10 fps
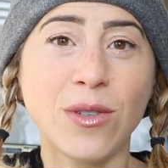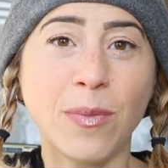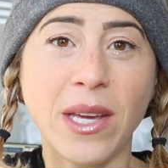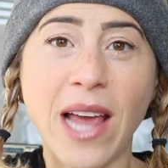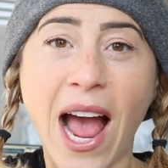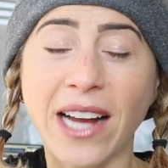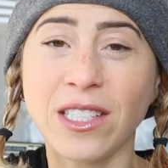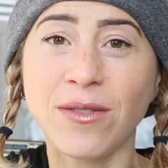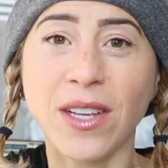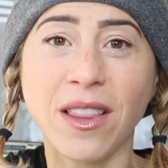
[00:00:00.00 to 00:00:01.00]
to be
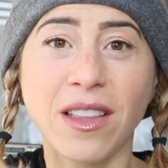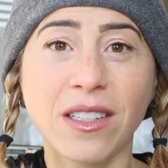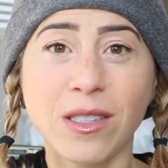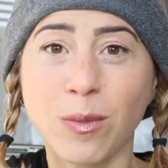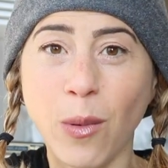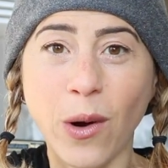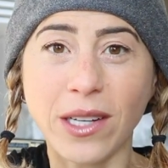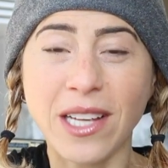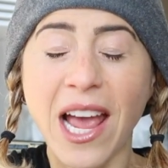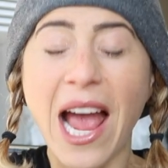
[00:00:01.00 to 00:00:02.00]
active in this sport.